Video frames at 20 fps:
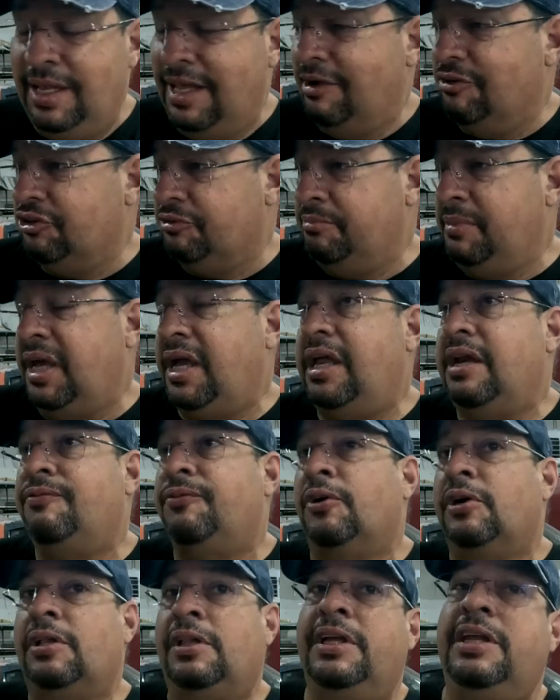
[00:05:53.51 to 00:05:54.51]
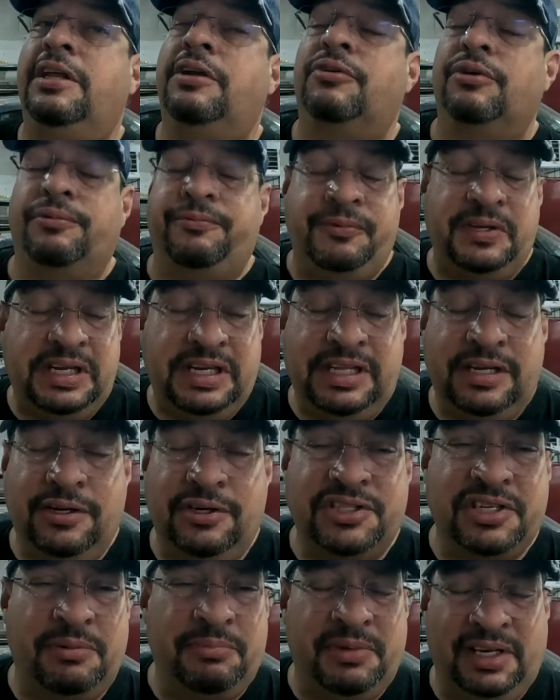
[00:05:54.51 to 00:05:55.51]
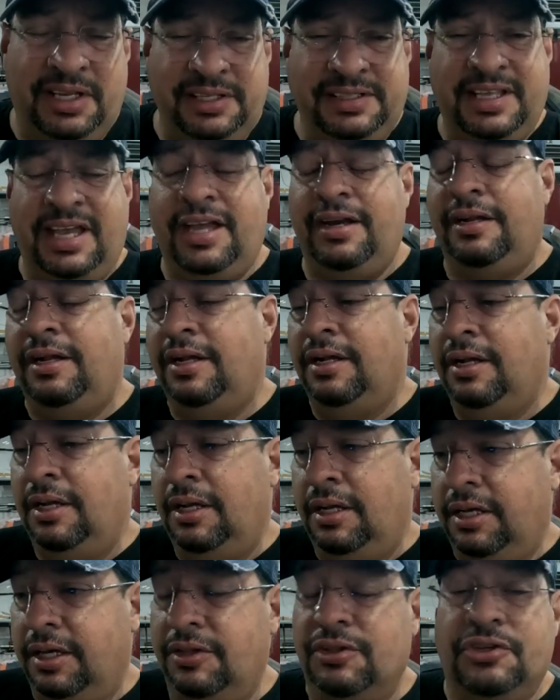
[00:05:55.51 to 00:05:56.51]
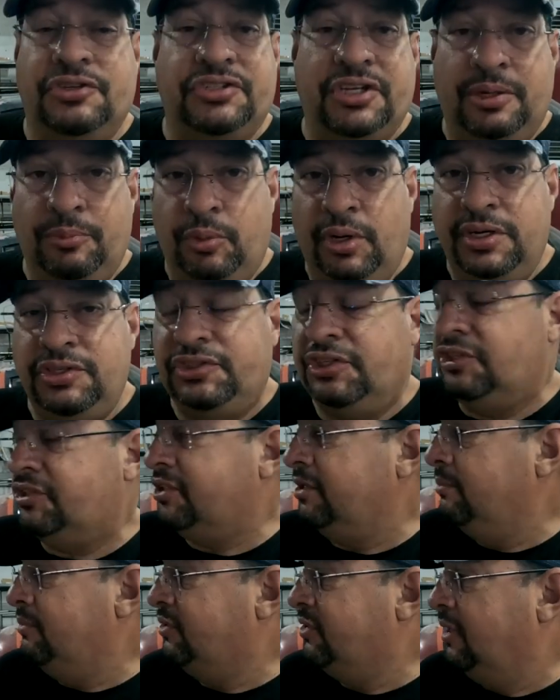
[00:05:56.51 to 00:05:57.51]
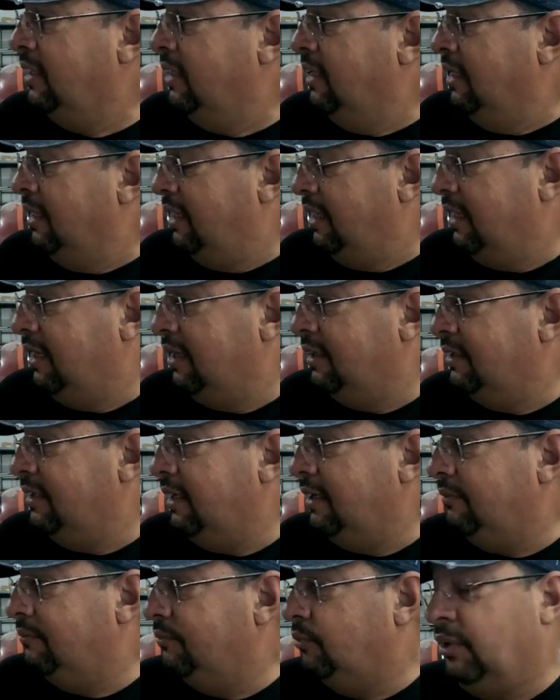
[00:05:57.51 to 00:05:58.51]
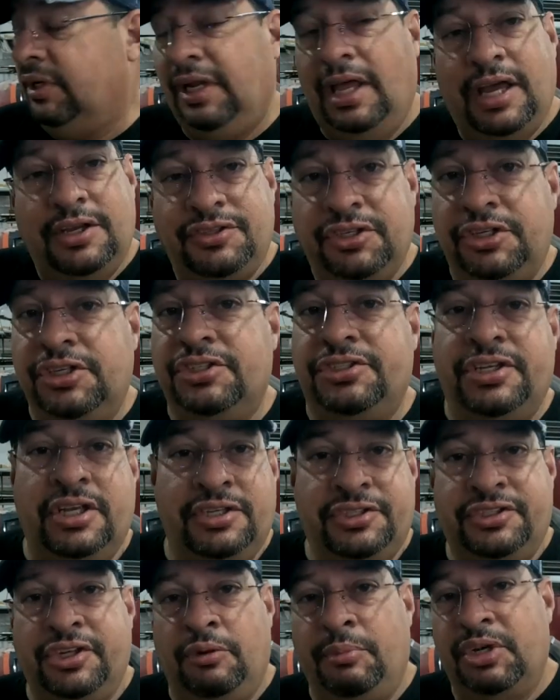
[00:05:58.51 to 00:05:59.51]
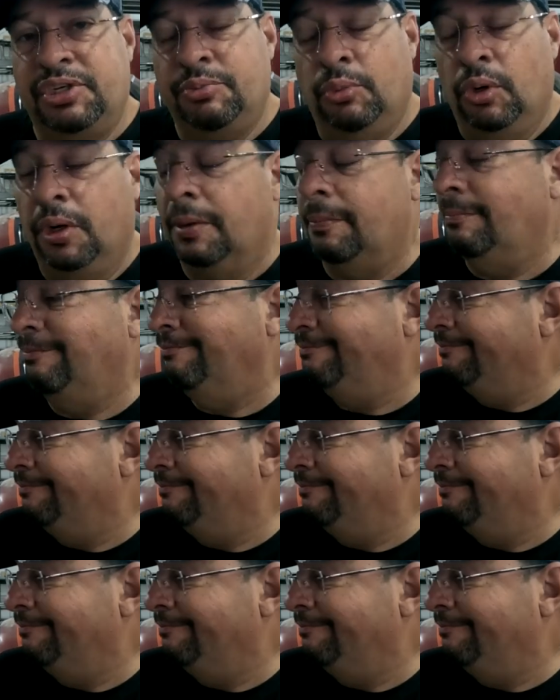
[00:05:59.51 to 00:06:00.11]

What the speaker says: It was made for cleaning graffiti or something like that in the subway systems, and they realized it just does so much more.